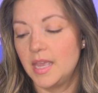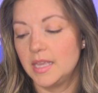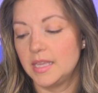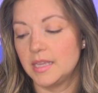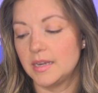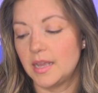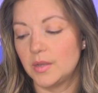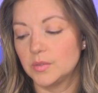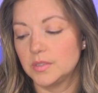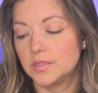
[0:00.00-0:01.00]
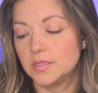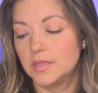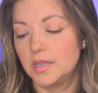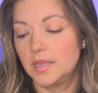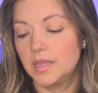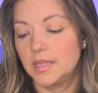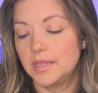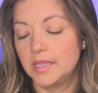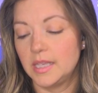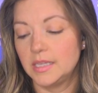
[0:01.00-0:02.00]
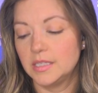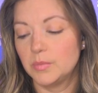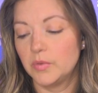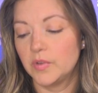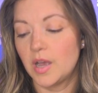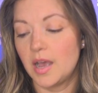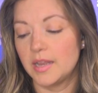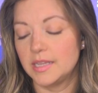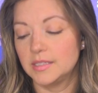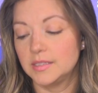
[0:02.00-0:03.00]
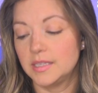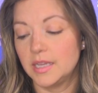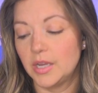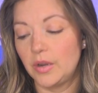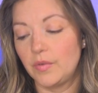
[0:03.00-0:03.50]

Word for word: He announced, The kingdom of God is near.